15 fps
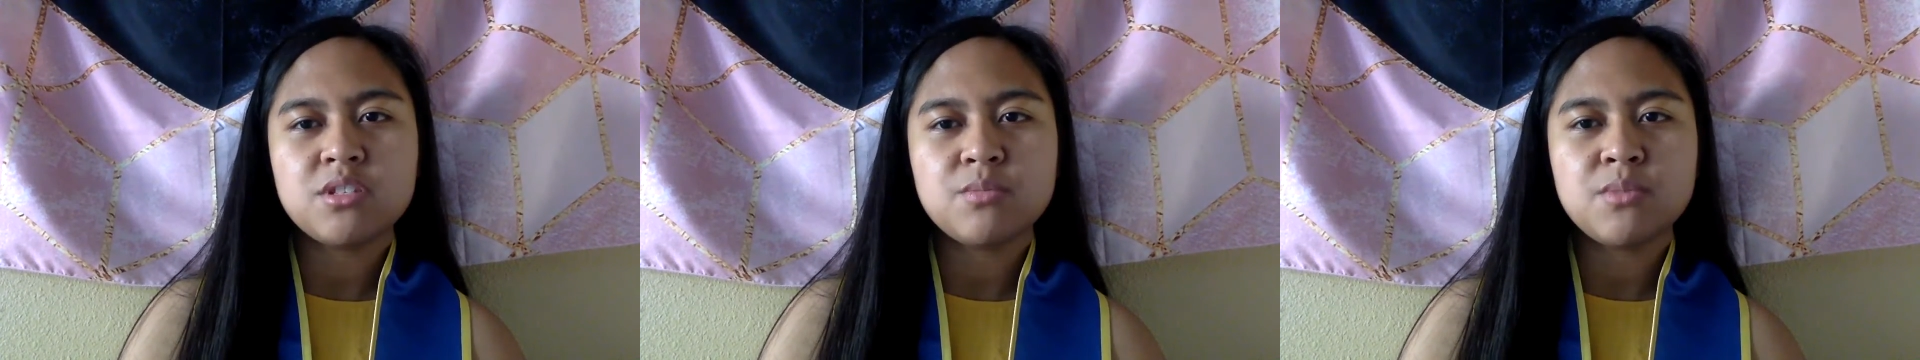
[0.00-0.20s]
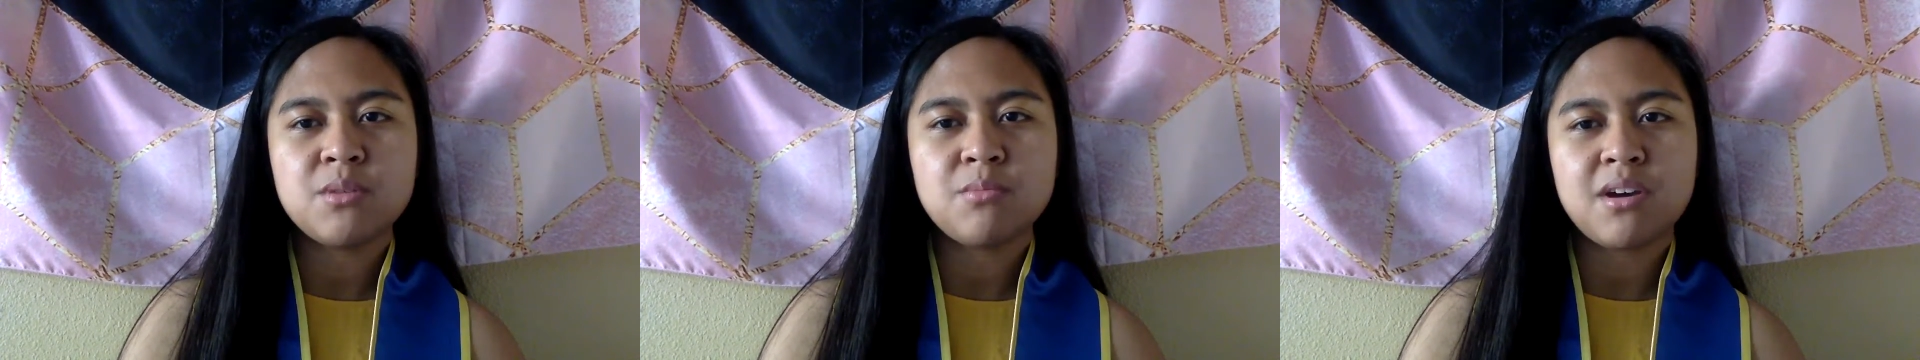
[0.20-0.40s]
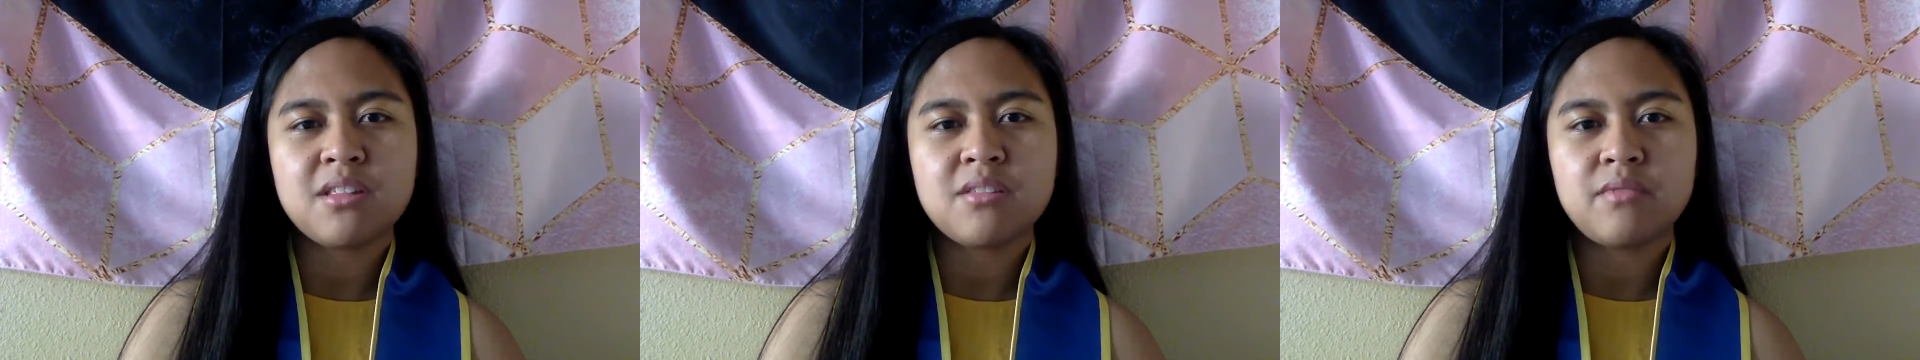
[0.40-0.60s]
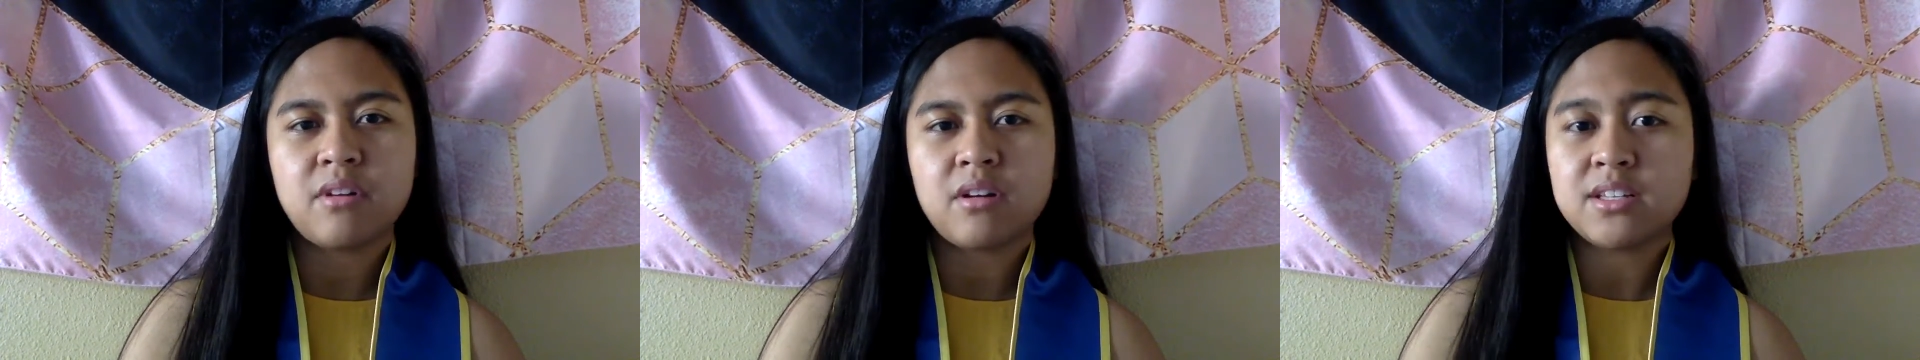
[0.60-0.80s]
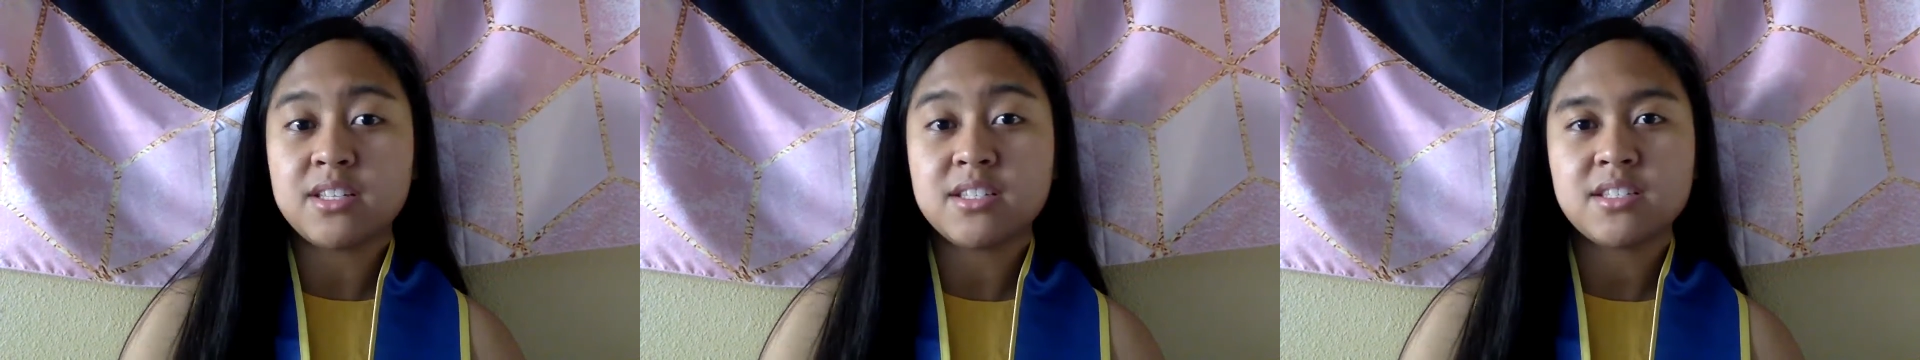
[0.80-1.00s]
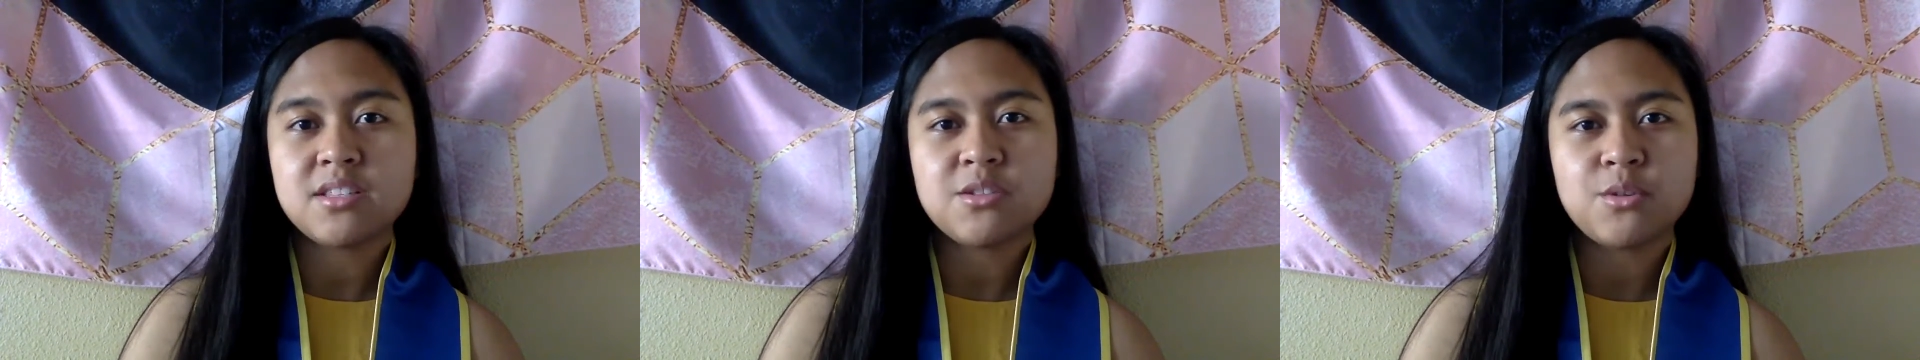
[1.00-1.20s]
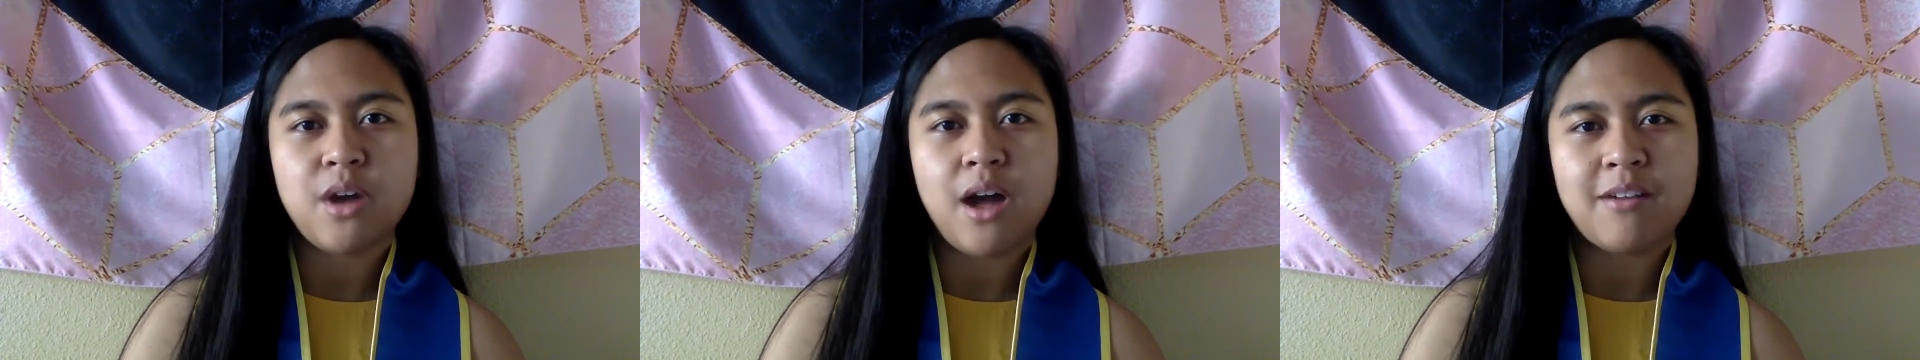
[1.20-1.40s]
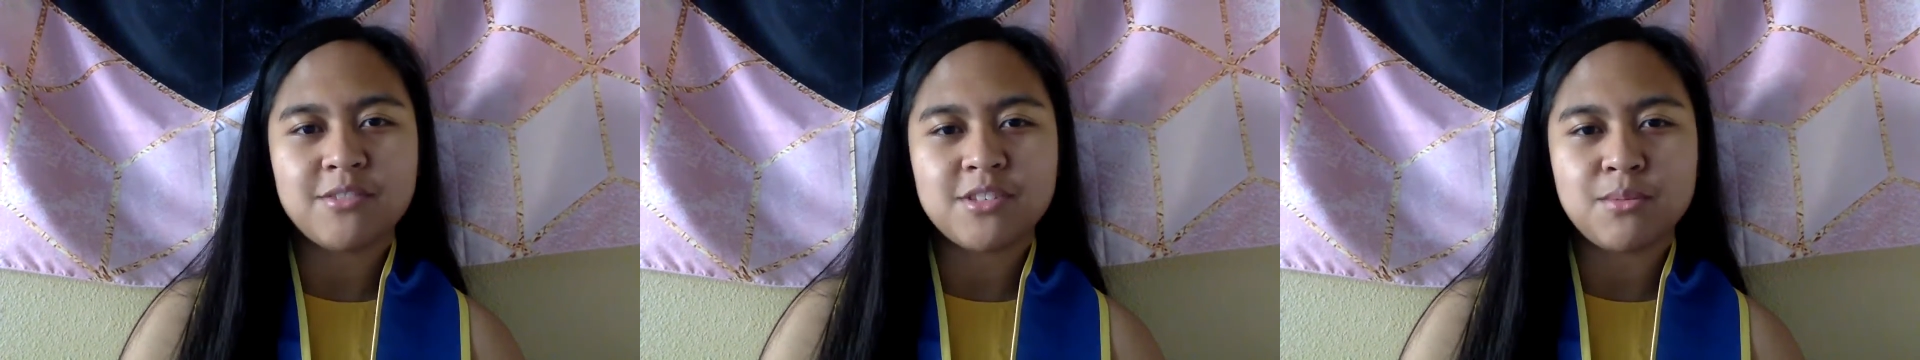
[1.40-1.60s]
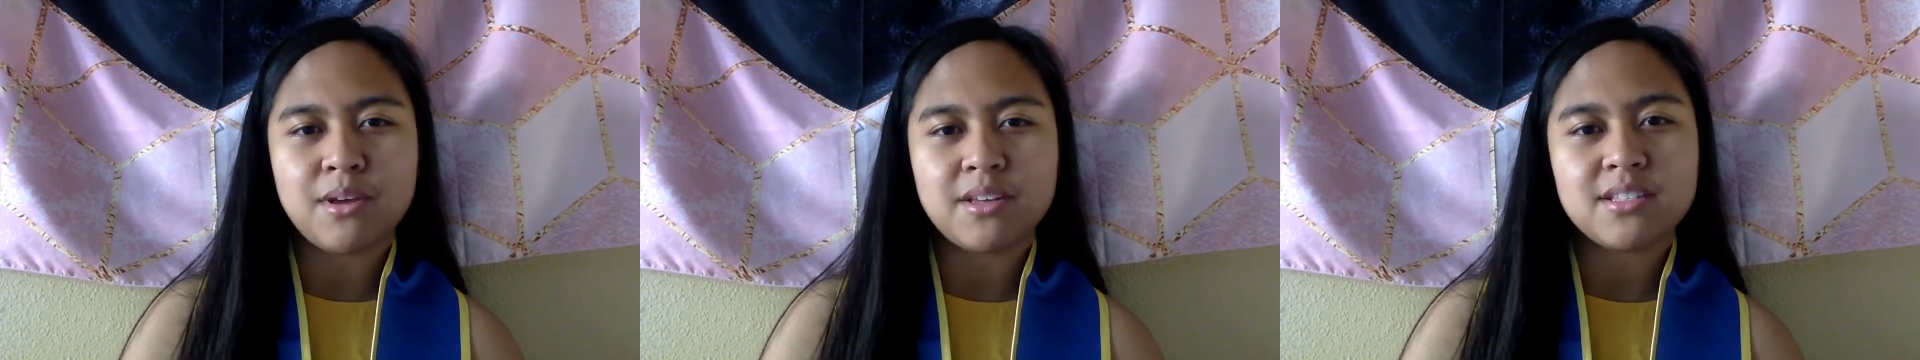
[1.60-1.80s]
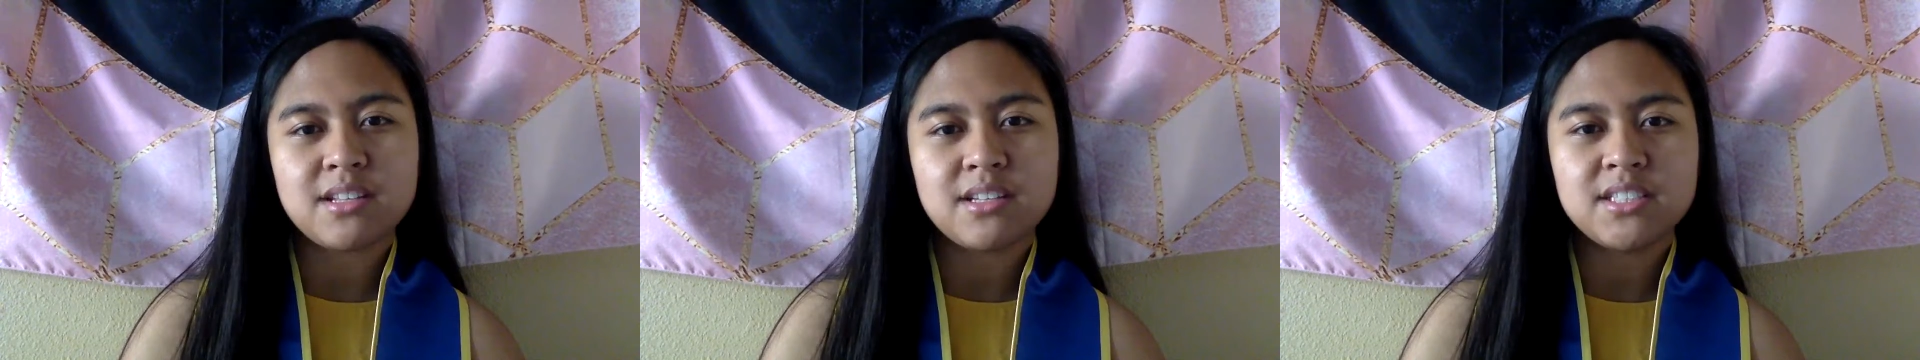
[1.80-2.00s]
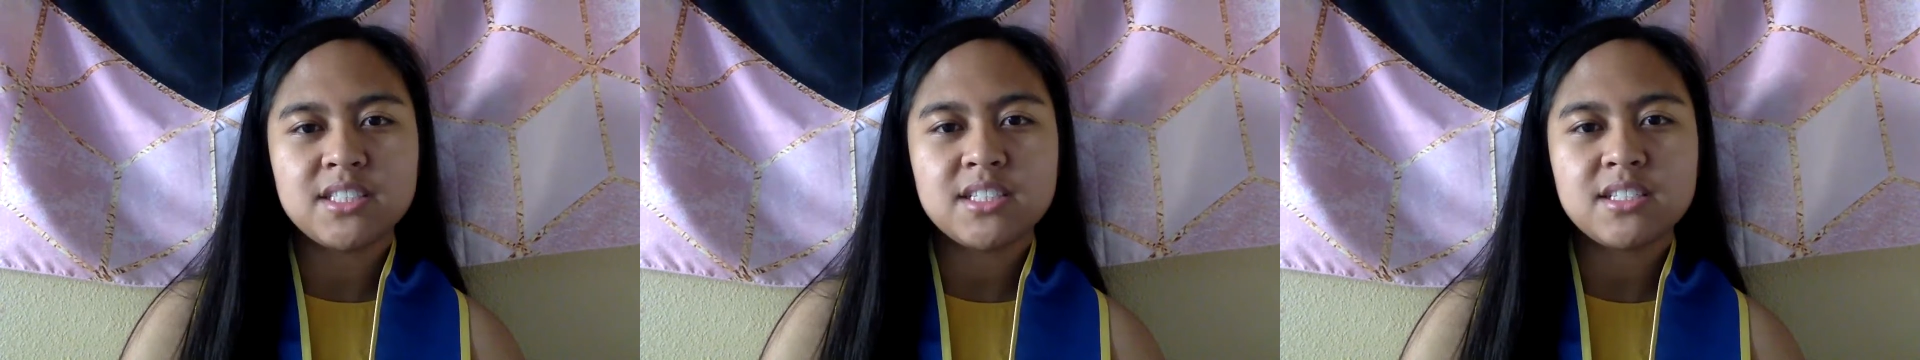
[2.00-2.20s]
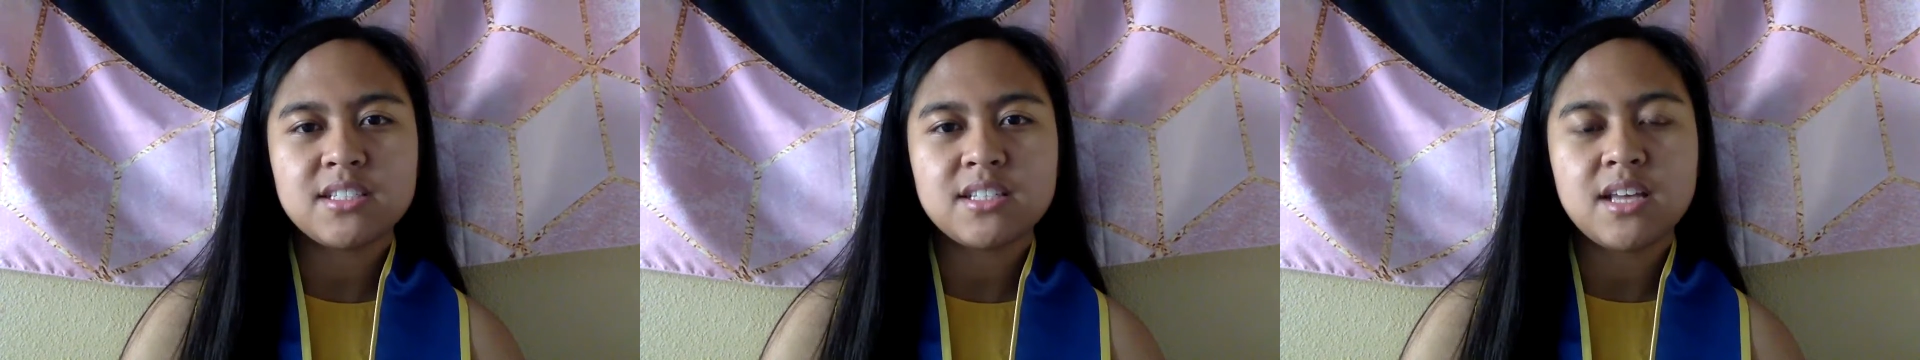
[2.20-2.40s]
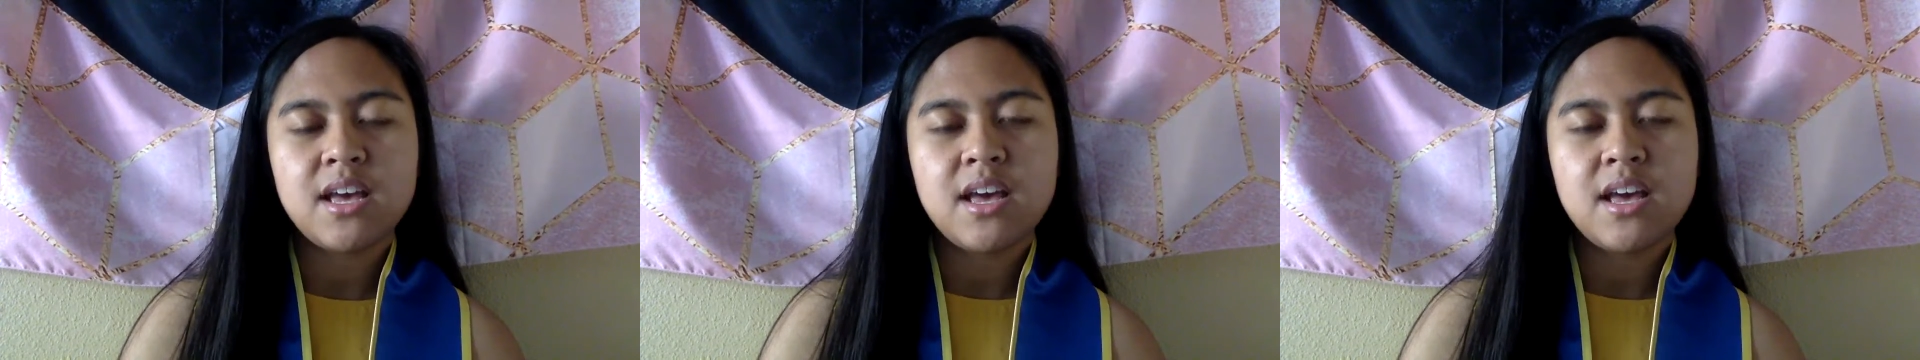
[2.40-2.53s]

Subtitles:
to me by the Vakis through after-mass lunches,